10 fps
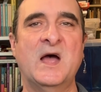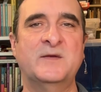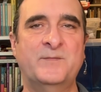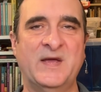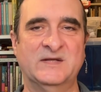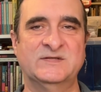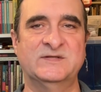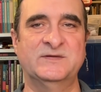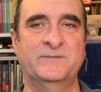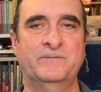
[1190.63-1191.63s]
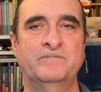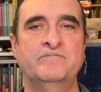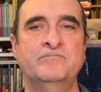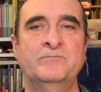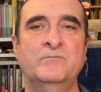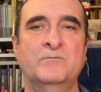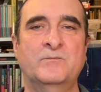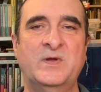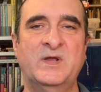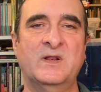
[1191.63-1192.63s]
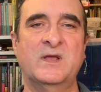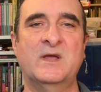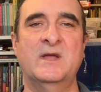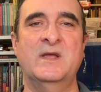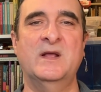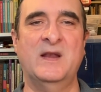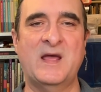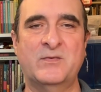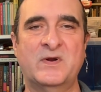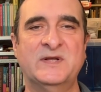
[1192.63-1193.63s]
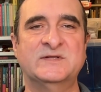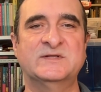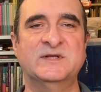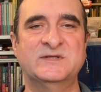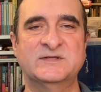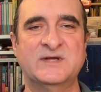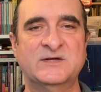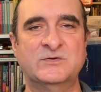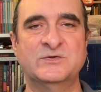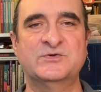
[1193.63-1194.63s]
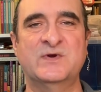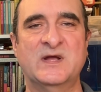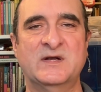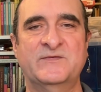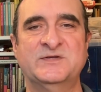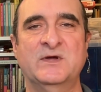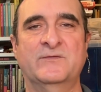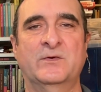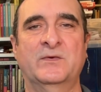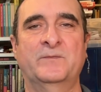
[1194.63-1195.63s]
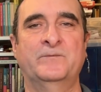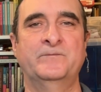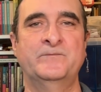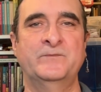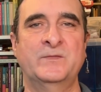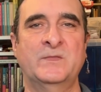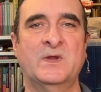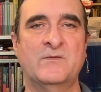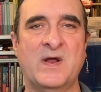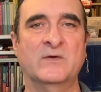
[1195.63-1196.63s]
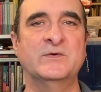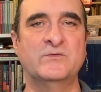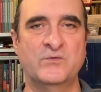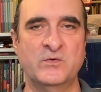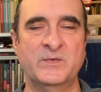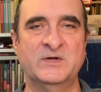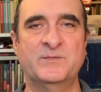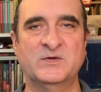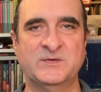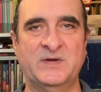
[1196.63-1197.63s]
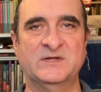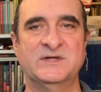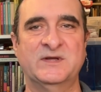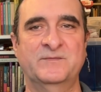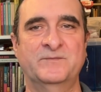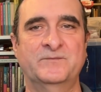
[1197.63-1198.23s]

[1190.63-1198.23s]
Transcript: At best, Piglia elaborates this central strand of his novel around a rumored possibility.